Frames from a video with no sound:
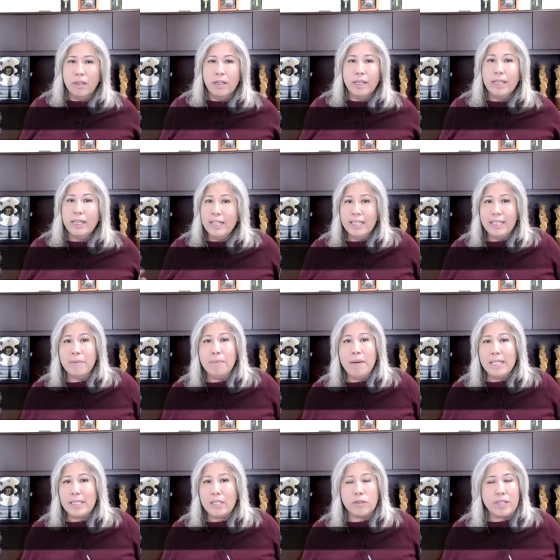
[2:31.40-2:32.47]
it is a
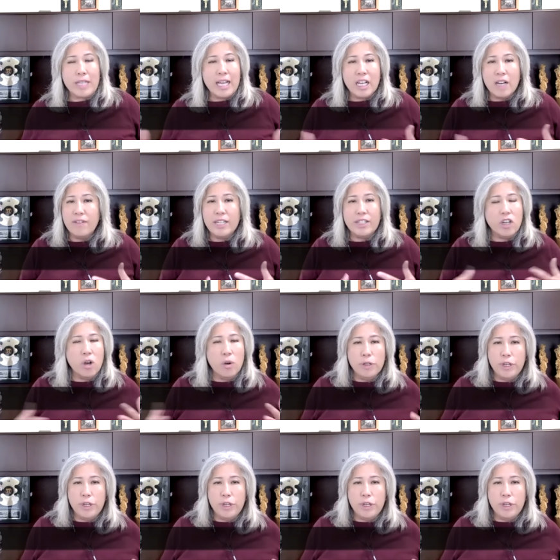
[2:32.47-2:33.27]
muscle think of it no